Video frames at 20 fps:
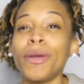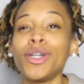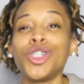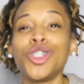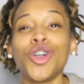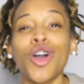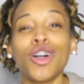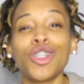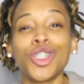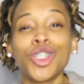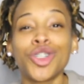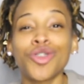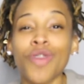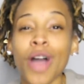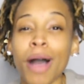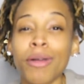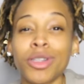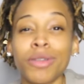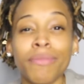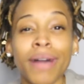Make sure y'all
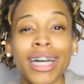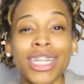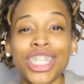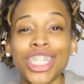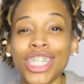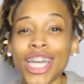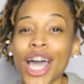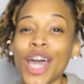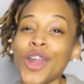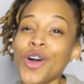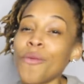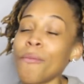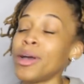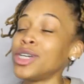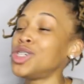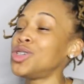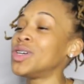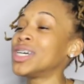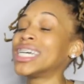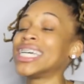subscribe to my channel.
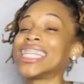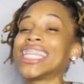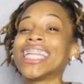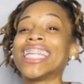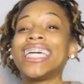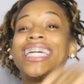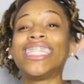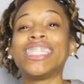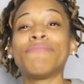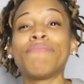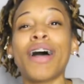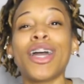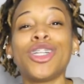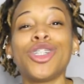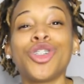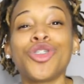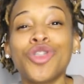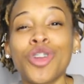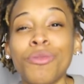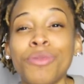Make sure you click the links in my
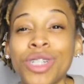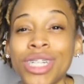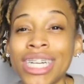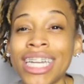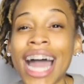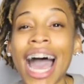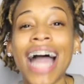description.